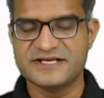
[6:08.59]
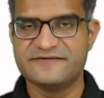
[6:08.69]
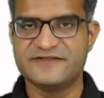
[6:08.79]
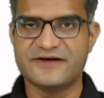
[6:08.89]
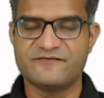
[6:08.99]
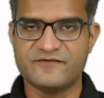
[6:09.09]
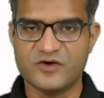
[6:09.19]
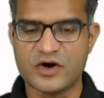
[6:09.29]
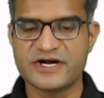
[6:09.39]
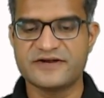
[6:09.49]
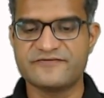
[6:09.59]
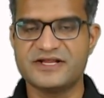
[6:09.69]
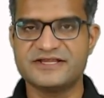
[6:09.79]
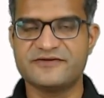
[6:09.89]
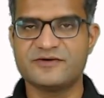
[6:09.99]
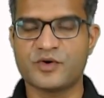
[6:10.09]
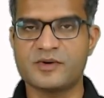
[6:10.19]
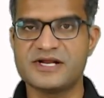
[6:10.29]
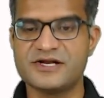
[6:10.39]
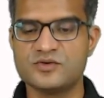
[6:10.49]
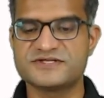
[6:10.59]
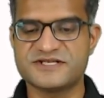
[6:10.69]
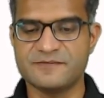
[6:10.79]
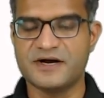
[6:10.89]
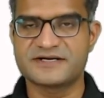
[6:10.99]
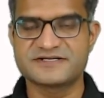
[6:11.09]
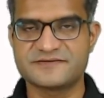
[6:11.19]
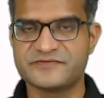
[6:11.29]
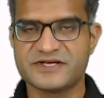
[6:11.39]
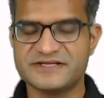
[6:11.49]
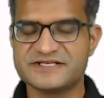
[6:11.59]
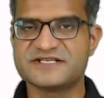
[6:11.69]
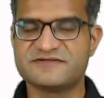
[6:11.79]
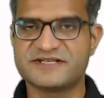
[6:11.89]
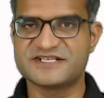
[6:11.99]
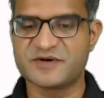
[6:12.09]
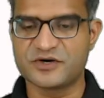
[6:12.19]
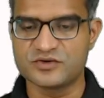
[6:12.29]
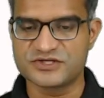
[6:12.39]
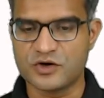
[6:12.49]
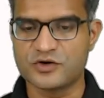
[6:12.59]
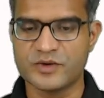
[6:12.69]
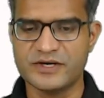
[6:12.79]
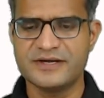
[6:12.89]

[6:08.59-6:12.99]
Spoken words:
If they have not done well, they will probably lose some marks. This is with respect to slot 1.